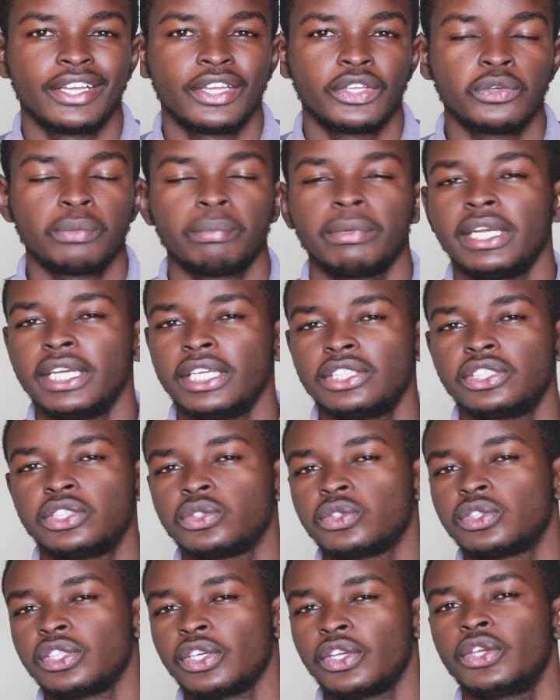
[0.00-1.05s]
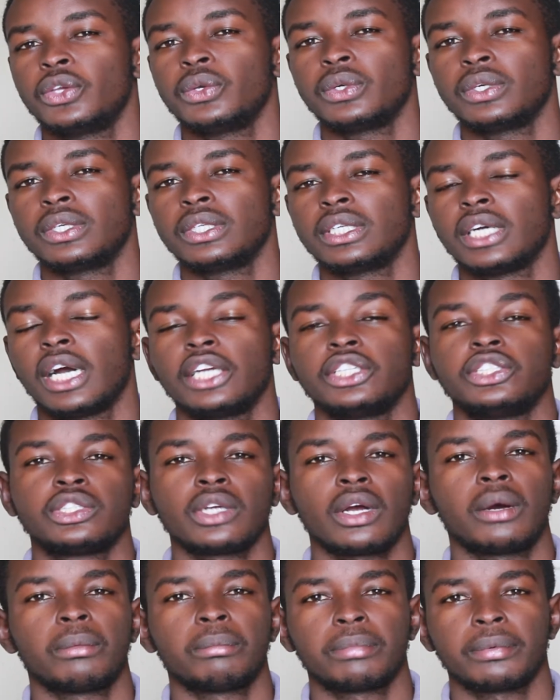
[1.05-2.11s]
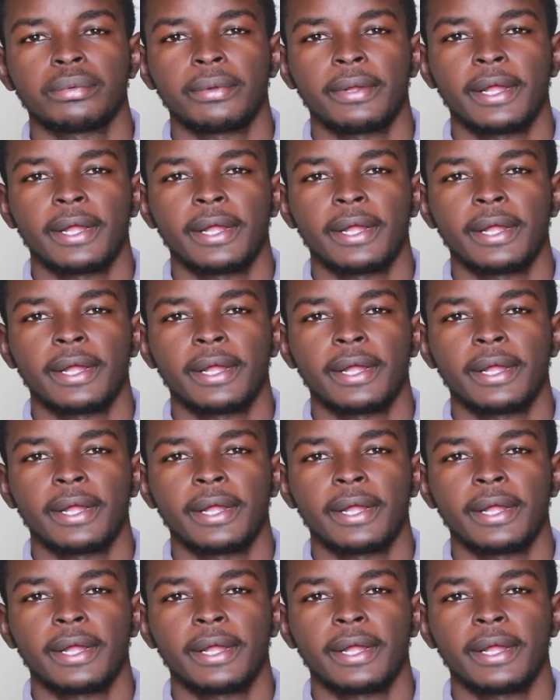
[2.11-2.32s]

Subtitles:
you manage to secure a job,